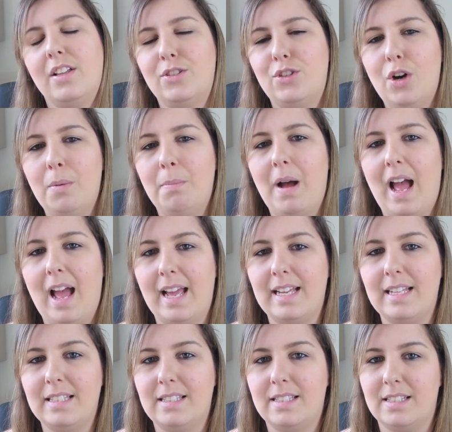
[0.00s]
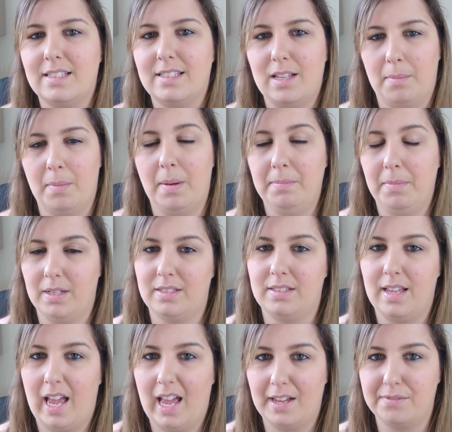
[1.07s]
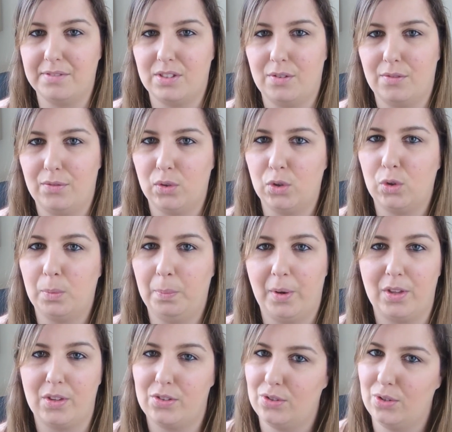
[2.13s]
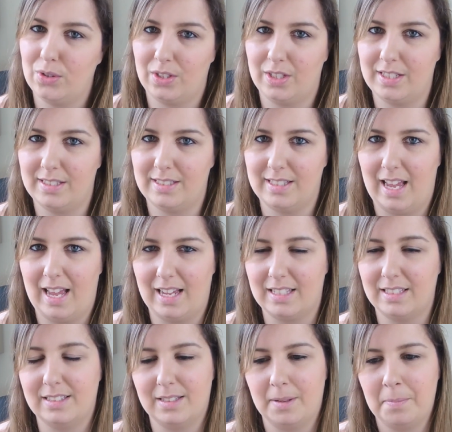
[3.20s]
top eight summer must-haves for both toddlers and